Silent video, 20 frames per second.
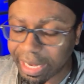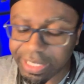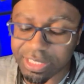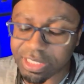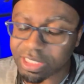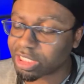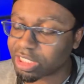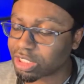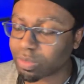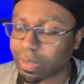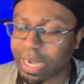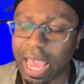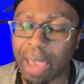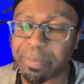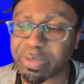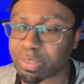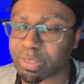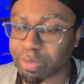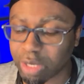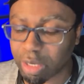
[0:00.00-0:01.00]
This is just what
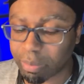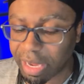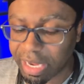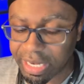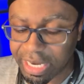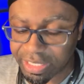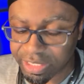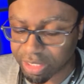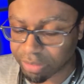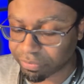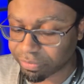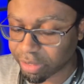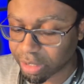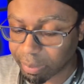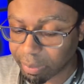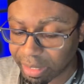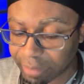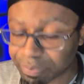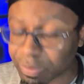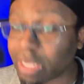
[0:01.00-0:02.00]
happens to be on my desk in
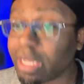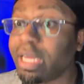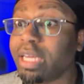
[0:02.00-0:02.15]
front of me.